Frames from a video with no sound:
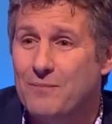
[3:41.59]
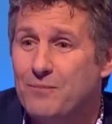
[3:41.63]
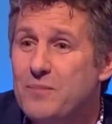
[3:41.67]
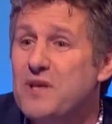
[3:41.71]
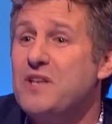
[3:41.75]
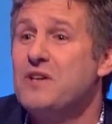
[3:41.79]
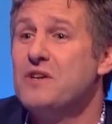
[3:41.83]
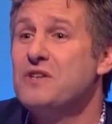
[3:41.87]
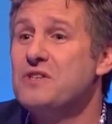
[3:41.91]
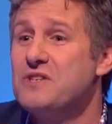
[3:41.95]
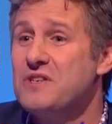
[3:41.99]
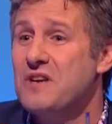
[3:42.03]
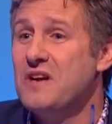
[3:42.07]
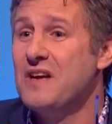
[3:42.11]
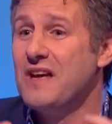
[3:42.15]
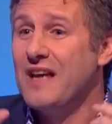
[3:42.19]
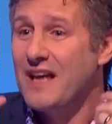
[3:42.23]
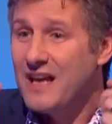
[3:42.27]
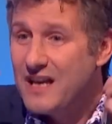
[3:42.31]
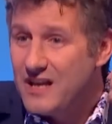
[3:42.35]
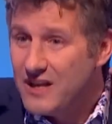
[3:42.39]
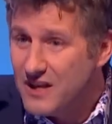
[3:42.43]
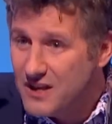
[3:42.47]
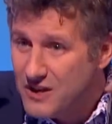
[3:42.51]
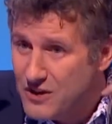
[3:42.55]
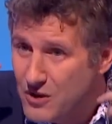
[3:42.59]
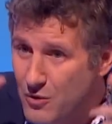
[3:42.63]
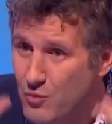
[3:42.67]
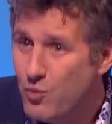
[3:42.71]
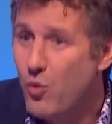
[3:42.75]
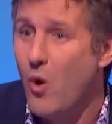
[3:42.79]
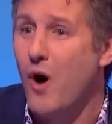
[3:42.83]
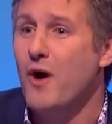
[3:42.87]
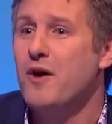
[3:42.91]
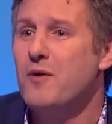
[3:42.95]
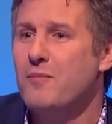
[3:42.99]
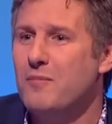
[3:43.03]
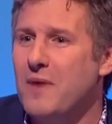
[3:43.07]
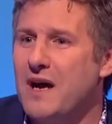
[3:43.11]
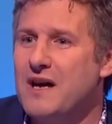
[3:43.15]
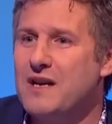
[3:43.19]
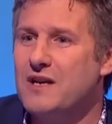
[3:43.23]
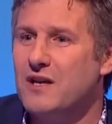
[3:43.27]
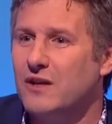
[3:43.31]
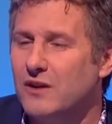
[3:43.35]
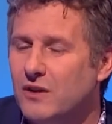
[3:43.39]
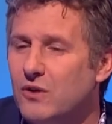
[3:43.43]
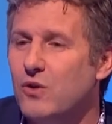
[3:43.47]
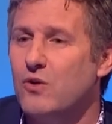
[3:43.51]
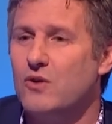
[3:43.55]
Because you want to
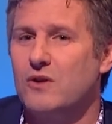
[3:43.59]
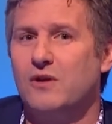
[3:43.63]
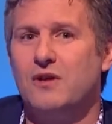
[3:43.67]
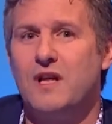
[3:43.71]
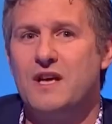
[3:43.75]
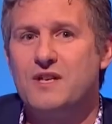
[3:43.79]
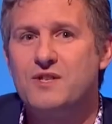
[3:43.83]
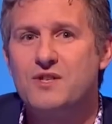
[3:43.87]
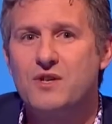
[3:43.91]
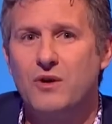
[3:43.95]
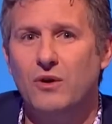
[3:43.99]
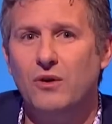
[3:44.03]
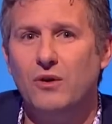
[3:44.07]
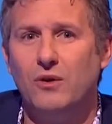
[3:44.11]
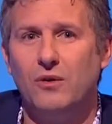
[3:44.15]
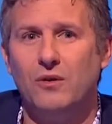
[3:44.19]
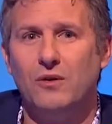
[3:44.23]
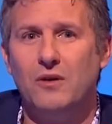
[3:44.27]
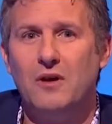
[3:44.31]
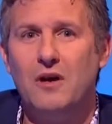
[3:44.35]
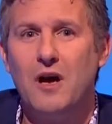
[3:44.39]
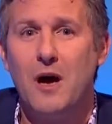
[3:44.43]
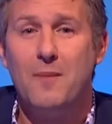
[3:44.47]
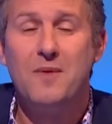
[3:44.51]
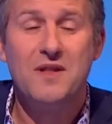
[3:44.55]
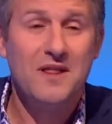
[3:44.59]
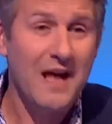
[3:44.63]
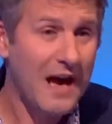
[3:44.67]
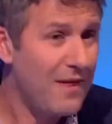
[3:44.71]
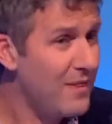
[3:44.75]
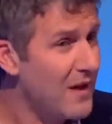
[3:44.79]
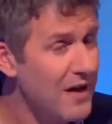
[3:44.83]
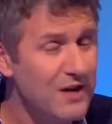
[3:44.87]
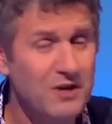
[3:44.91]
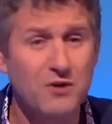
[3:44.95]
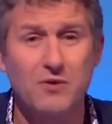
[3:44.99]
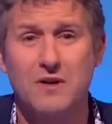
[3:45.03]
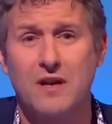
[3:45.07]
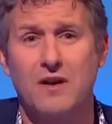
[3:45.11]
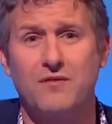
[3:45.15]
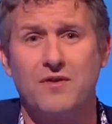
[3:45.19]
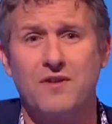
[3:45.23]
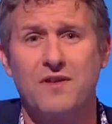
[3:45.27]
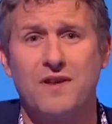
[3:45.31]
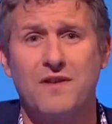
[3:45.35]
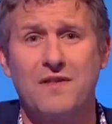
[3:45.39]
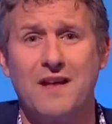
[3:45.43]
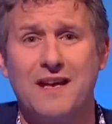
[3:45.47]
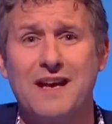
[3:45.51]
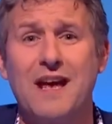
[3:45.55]
make it look less cool. I mean, and they're doing
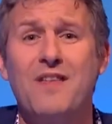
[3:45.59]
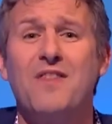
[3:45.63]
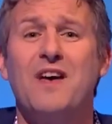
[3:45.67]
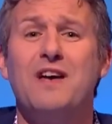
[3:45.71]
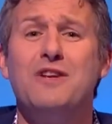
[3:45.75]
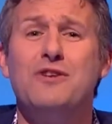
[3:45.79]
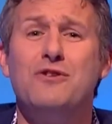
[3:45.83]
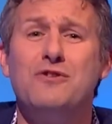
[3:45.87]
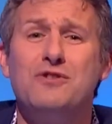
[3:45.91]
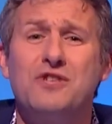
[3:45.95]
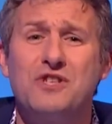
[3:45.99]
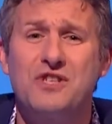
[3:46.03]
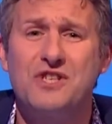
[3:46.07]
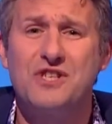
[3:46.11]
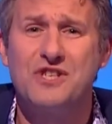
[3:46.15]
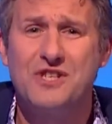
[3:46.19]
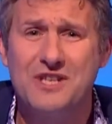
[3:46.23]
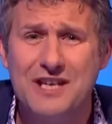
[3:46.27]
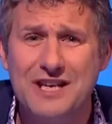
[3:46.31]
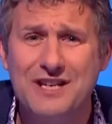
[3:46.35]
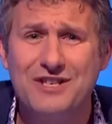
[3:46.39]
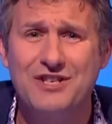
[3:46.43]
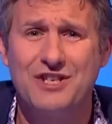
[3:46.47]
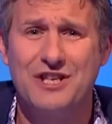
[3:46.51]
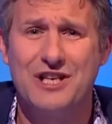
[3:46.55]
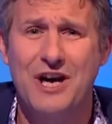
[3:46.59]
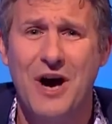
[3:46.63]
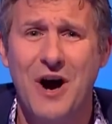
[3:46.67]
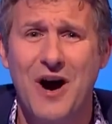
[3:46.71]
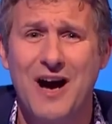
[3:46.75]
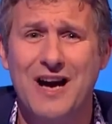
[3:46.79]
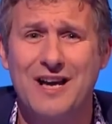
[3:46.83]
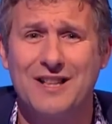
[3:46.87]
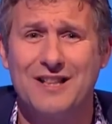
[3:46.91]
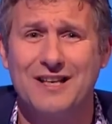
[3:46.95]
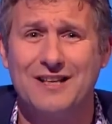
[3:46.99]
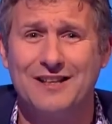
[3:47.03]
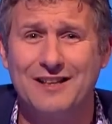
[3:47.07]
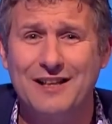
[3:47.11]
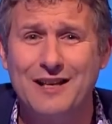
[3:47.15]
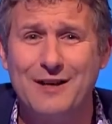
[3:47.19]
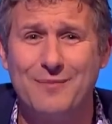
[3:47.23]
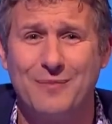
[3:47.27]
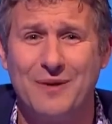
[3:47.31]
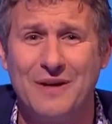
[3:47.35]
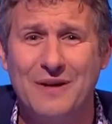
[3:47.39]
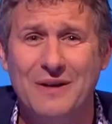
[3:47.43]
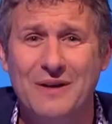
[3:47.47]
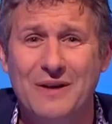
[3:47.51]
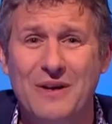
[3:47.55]
everything they can. They used CGI in the
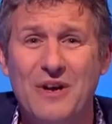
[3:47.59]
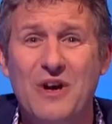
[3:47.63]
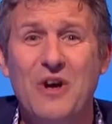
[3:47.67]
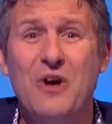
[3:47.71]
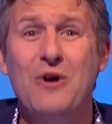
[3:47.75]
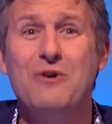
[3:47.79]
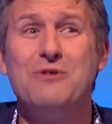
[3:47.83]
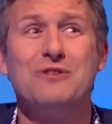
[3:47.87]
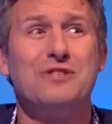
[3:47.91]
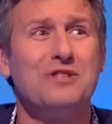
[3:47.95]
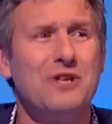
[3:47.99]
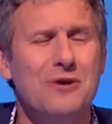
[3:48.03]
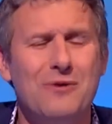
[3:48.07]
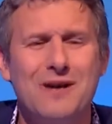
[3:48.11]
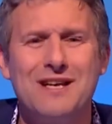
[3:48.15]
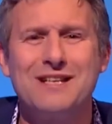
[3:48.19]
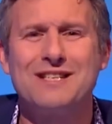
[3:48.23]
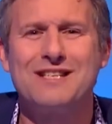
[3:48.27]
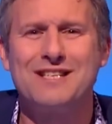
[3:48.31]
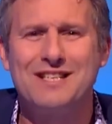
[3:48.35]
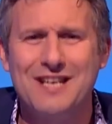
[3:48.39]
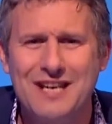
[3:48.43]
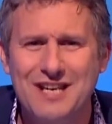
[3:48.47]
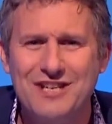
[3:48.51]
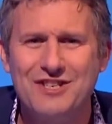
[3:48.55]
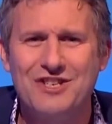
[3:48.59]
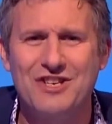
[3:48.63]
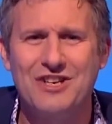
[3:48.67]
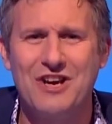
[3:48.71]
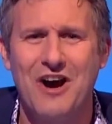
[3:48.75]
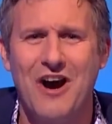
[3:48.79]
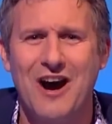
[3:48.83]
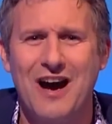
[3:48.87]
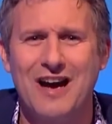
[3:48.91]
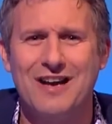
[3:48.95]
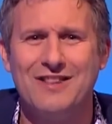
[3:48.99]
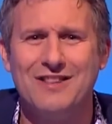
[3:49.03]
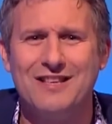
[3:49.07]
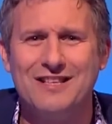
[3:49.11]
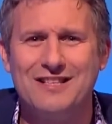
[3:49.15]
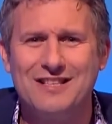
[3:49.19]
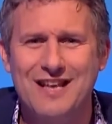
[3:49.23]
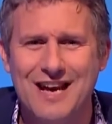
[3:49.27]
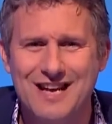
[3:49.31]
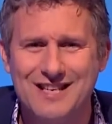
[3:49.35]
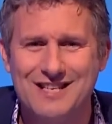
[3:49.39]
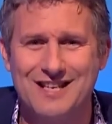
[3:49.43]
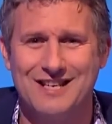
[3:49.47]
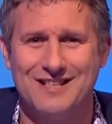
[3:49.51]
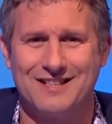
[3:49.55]
clip. Who's doing CGI in the
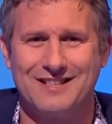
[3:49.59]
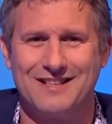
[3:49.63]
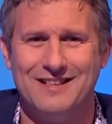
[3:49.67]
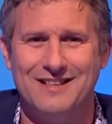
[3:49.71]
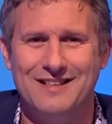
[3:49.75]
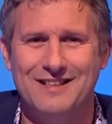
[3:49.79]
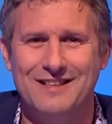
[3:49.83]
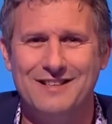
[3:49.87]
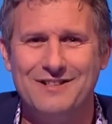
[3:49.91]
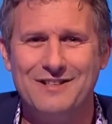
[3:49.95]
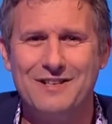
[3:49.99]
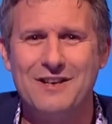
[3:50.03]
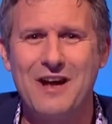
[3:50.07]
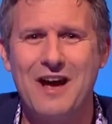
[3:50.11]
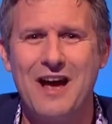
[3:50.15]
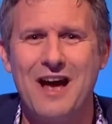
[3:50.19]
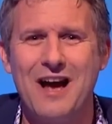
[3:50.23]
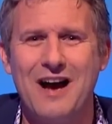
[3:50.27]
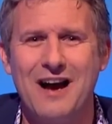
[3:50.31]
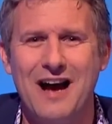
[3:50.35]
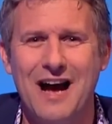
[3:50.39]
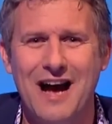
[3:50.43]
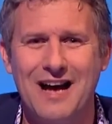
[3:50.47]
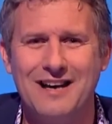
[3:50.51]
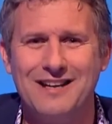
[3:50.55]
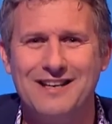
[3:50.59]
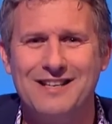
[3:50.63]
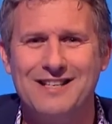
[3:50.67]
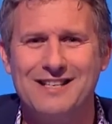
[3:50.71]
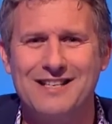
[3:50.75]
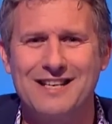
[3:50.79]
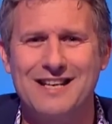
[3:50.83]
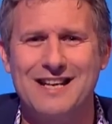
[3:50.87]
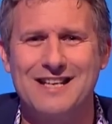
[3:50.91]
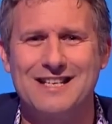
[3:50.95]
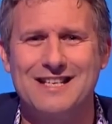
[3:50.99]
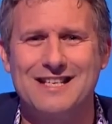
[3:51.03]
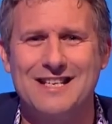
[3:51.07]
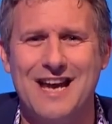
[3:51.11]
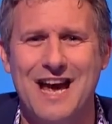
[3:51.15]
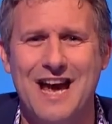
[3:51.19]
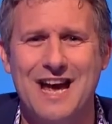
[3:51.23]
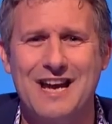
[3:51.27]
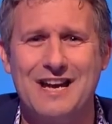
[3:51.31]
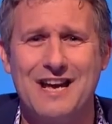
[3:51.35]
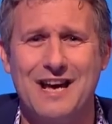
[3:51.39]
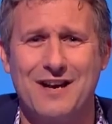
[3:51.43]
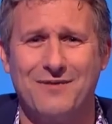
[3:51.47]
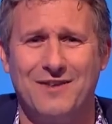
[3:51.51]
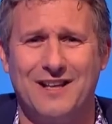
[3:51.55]
desert? Do you know how hard it is to get
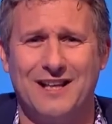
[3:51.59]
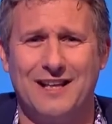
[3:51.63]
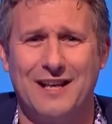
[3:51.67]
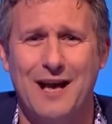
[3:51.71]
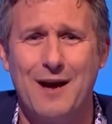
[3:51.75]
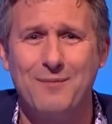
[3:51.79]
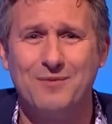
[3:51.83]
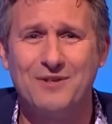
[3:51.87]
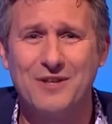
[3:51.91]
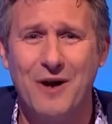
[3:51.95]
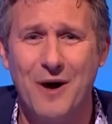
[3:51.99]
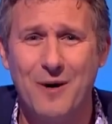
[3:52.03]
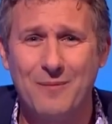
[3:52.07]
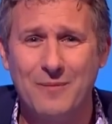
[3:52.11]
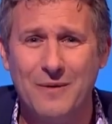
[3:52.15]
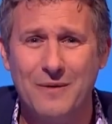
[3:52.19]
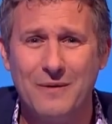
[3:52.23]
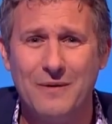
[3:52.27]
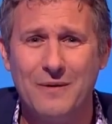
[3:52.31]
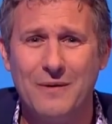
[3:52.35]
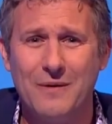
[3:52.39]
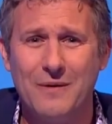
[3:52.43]
sand out of a laptop?